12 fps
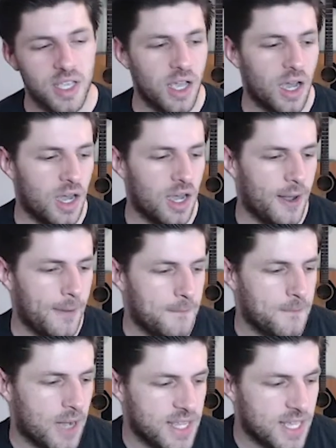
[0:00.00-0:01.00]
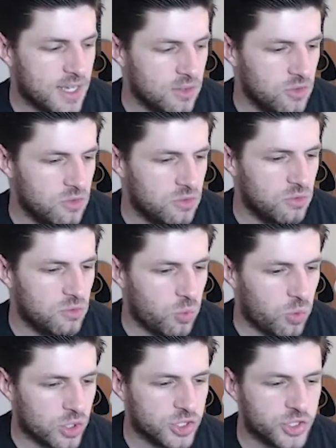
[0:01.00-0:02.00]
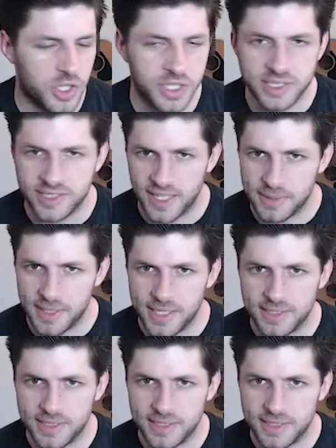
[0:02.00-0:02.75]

I think we're starting to stabilize.